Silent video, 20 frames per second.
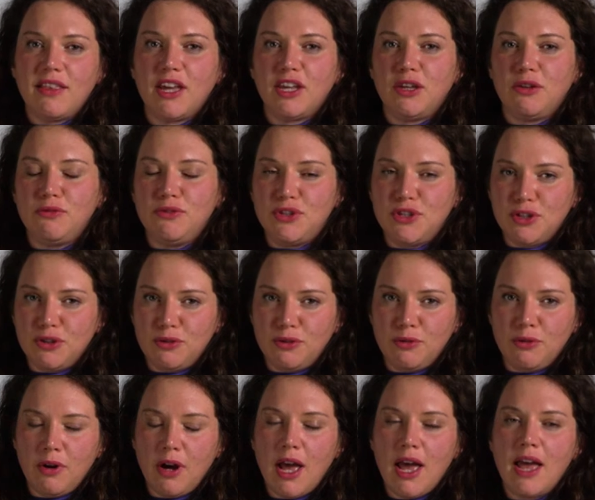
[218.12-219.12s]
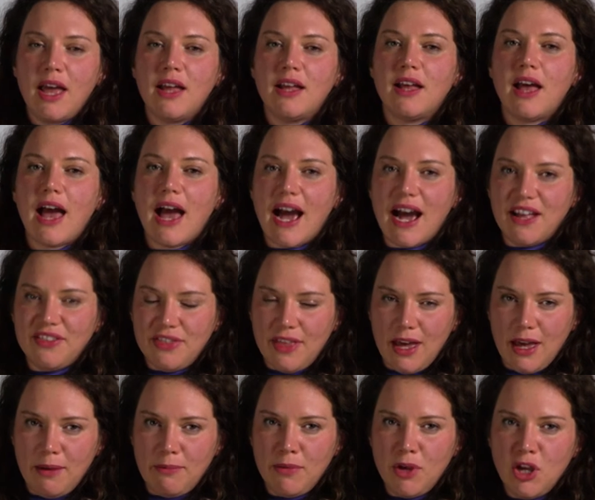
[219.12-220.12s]
that you do add
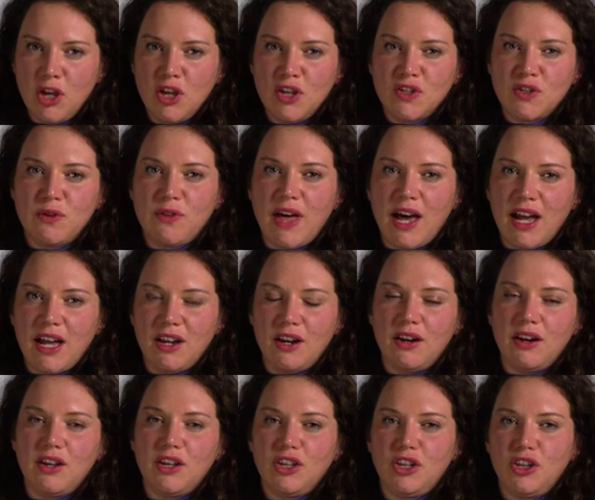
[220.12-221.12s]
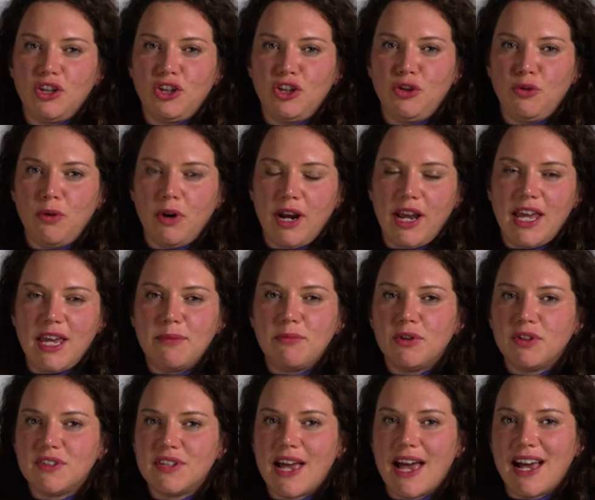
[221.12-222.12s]
them so that you are
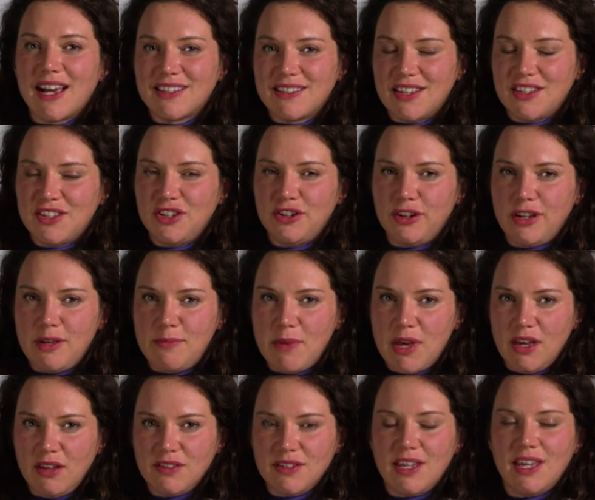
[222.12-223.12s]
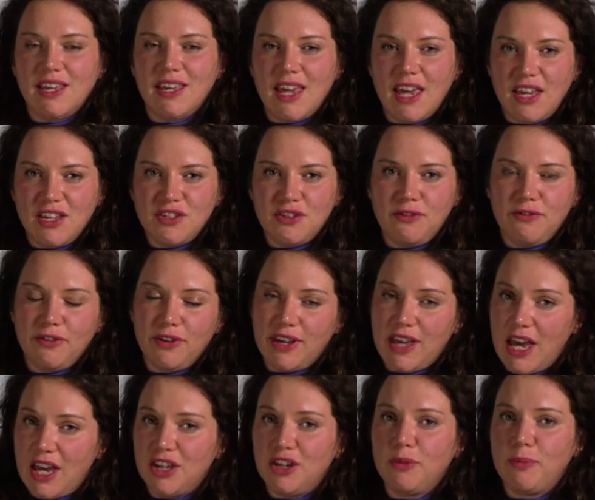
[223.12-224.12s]
able to access your emails in case you
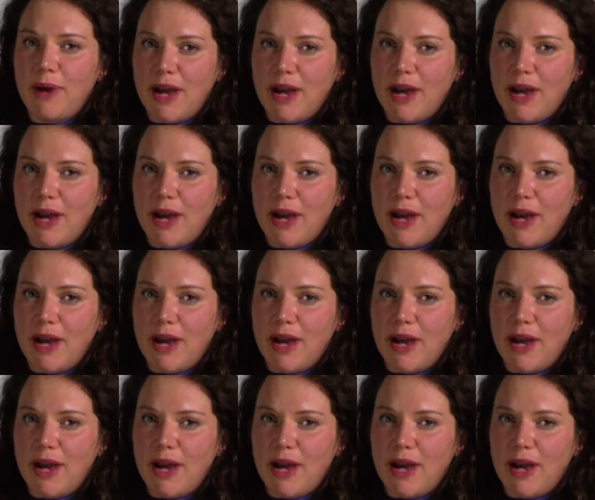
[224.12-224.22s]
forget your